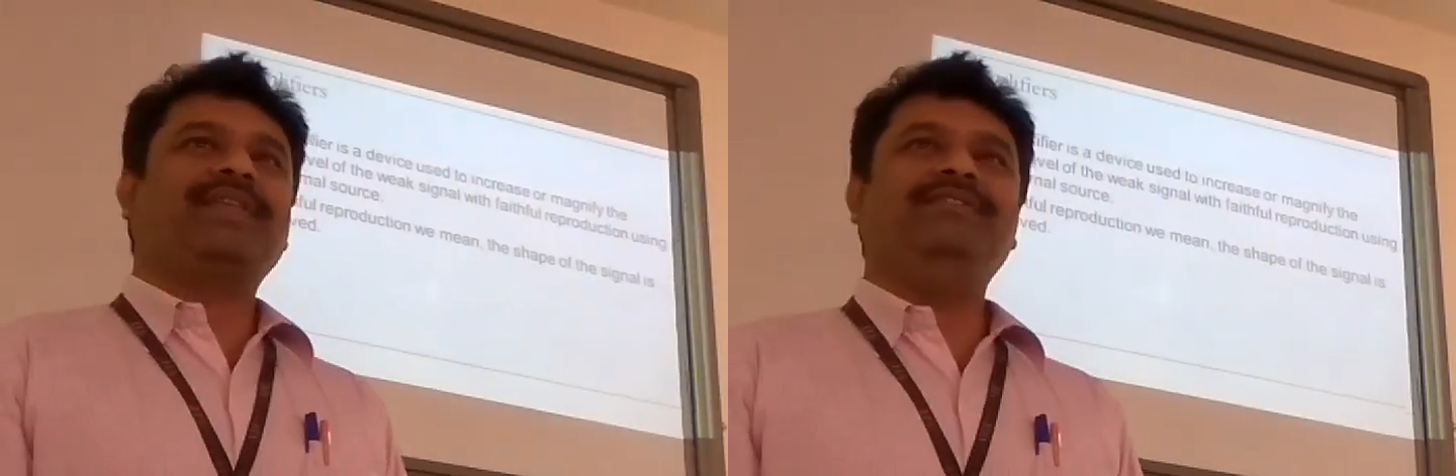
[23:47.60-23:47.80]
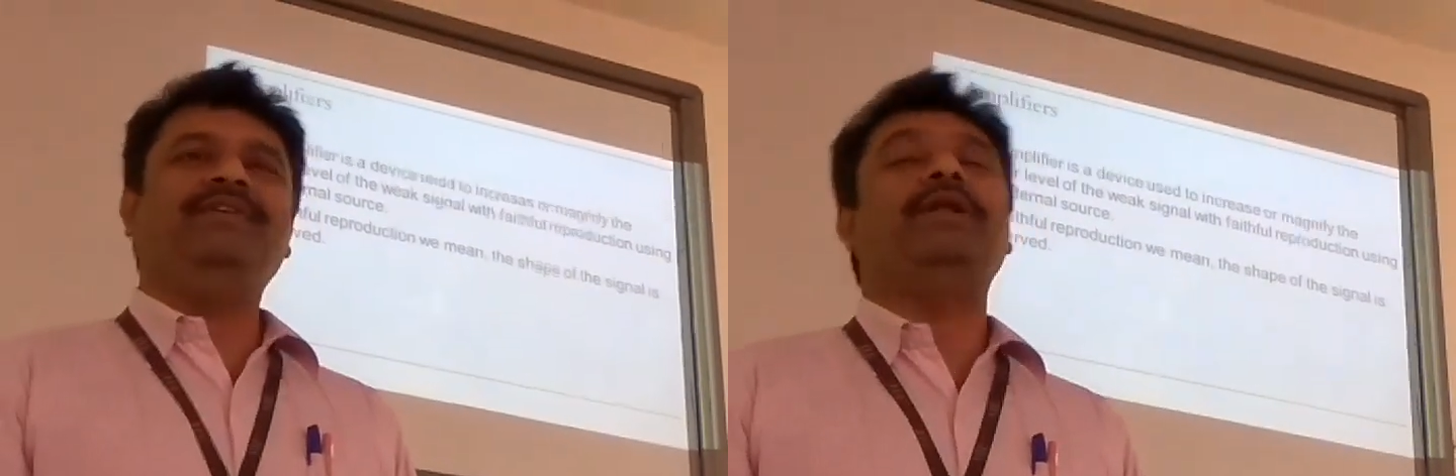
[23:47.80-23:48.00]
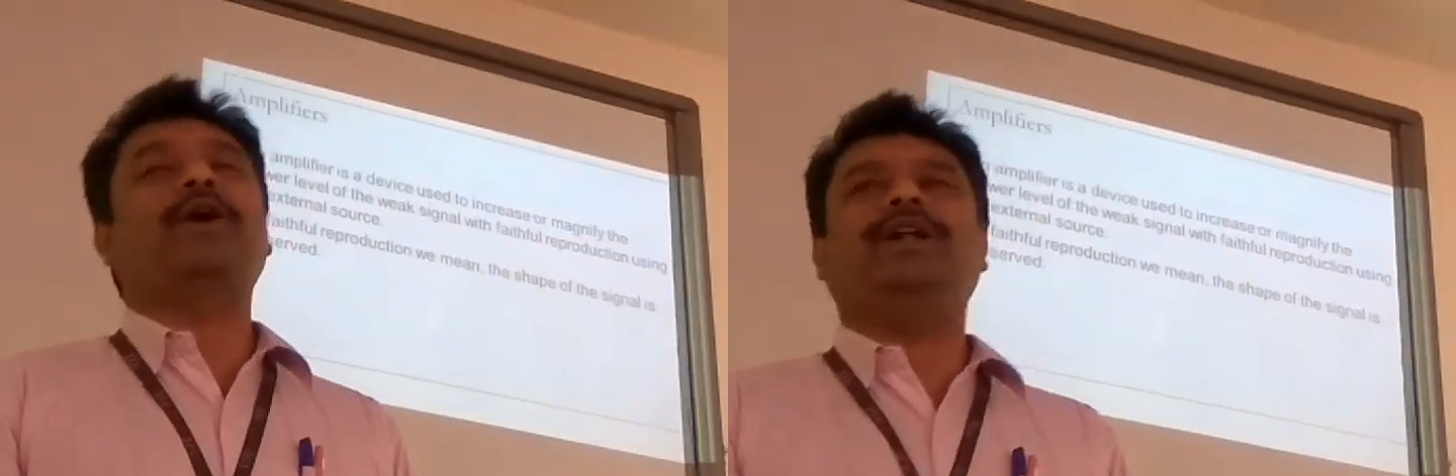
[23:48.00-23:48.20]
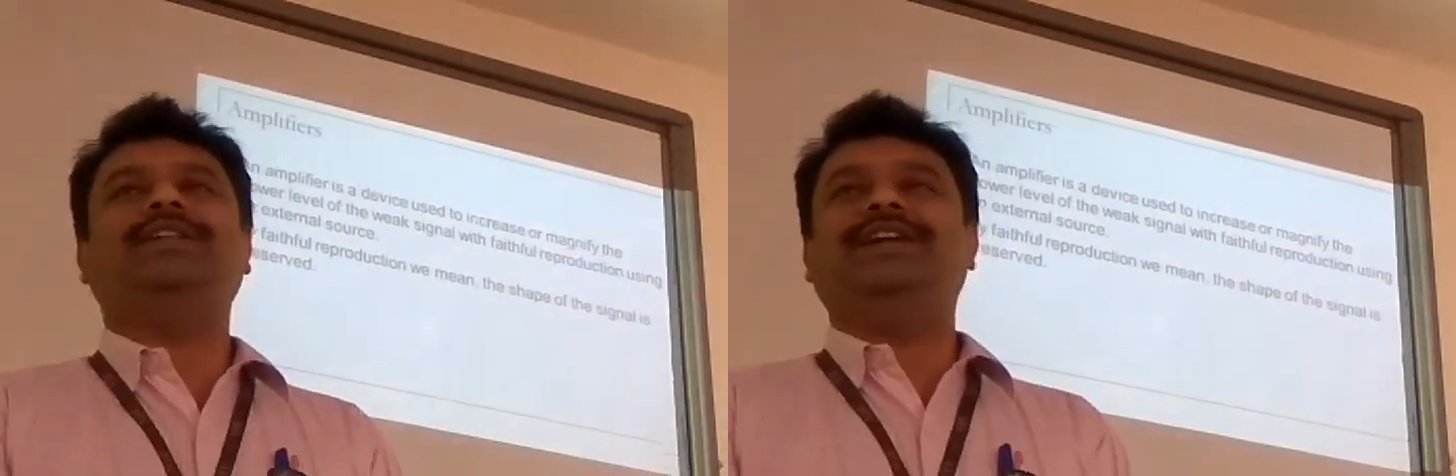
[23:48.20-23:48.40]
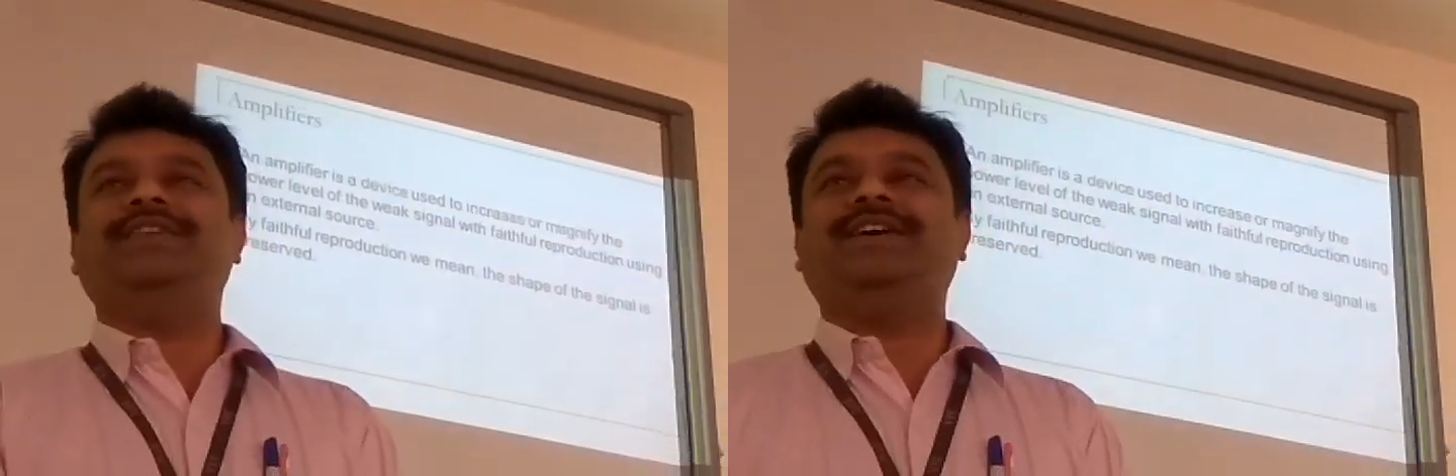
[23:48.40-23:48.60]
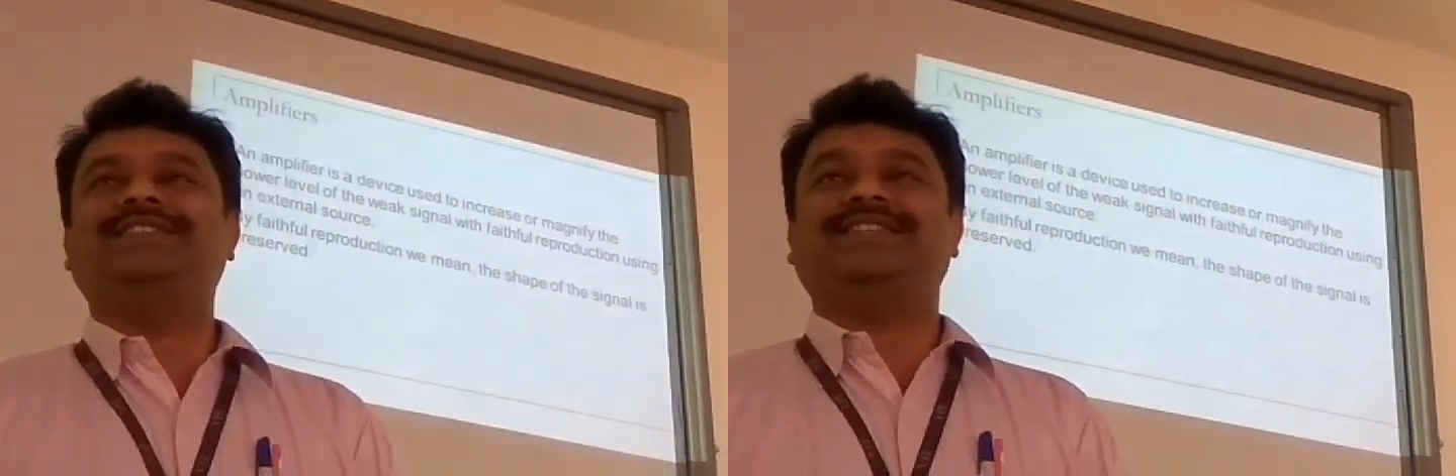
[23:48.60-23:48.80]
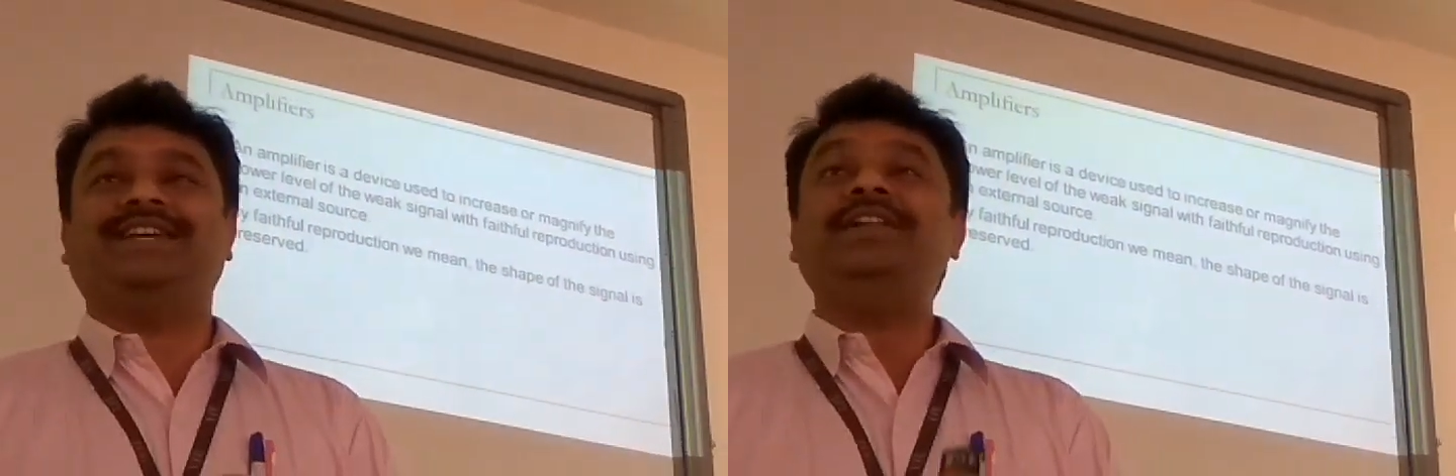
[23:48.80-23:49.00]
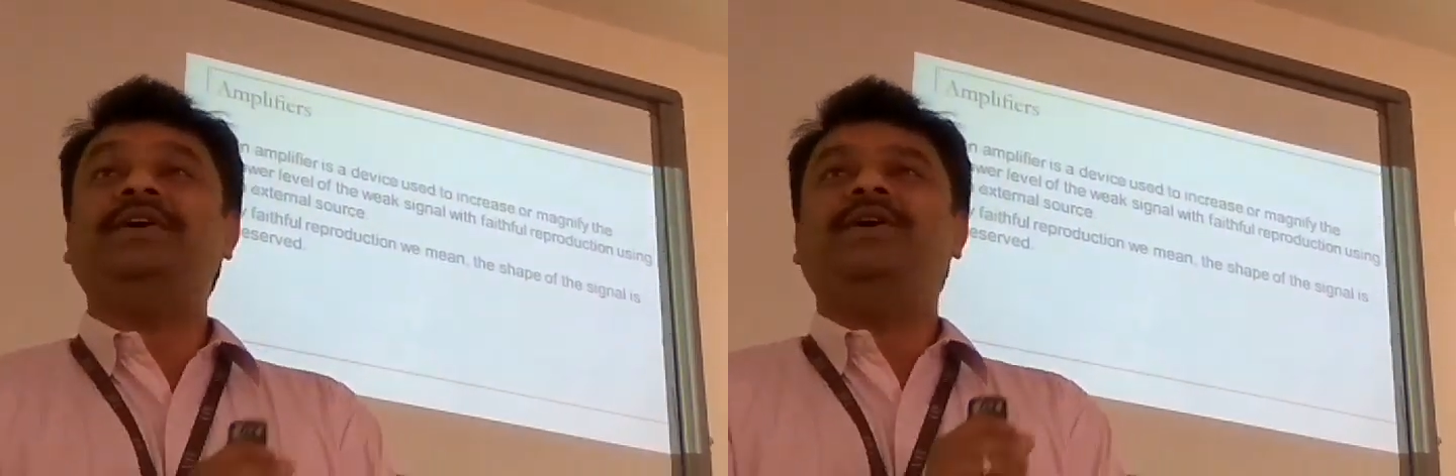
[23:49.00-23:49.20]
We will call that device as
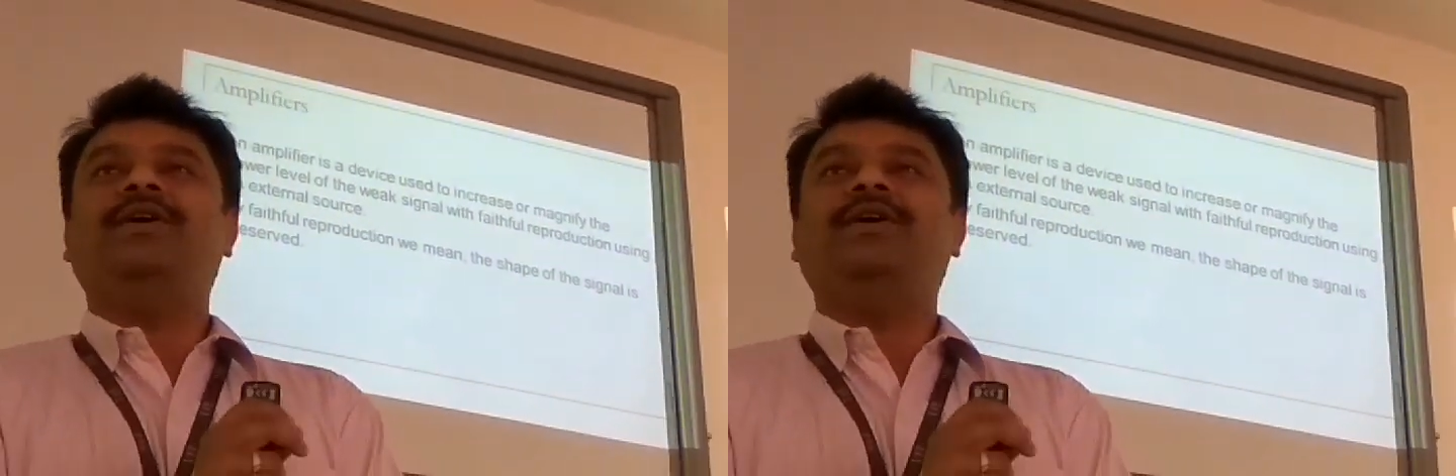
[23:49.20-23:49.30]
an